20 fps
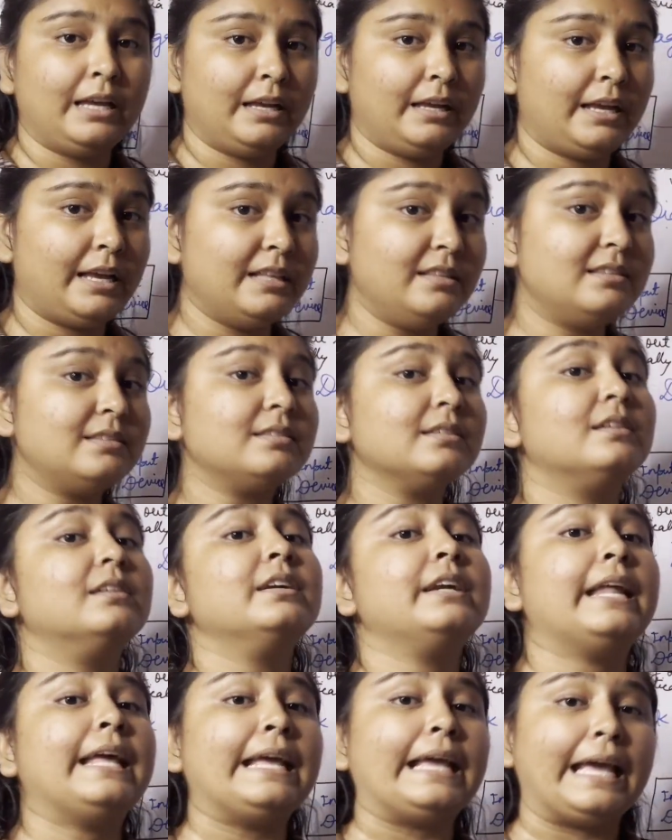
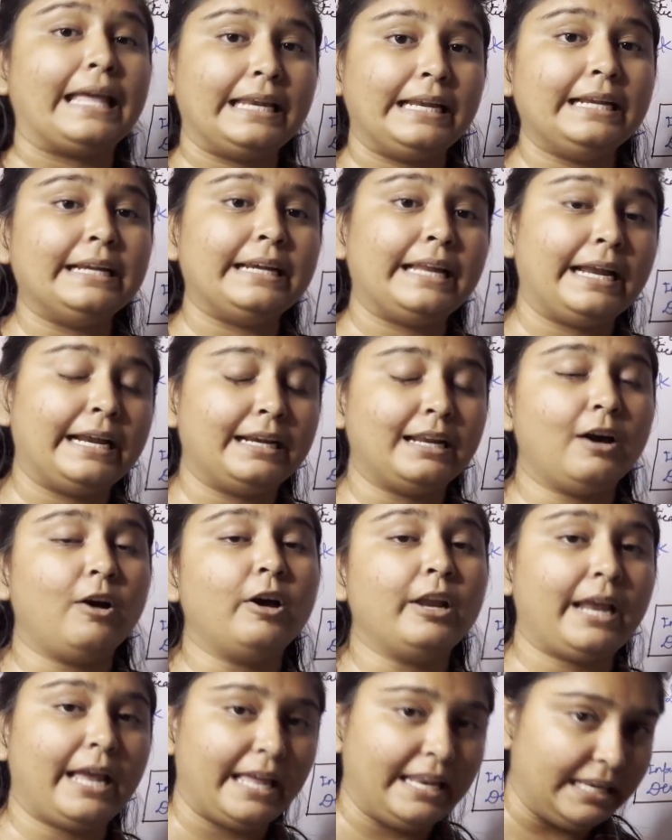inserting any data
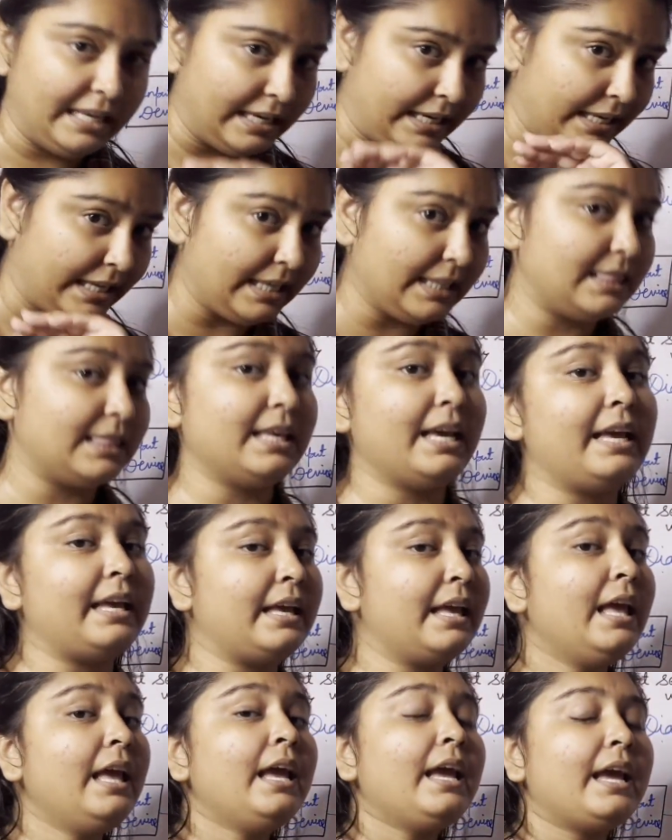or anything
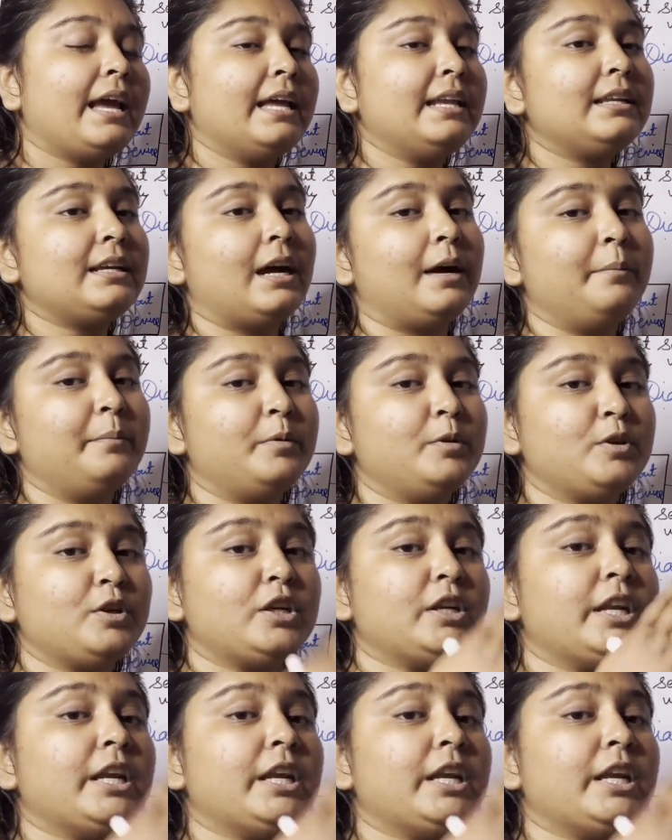in computer,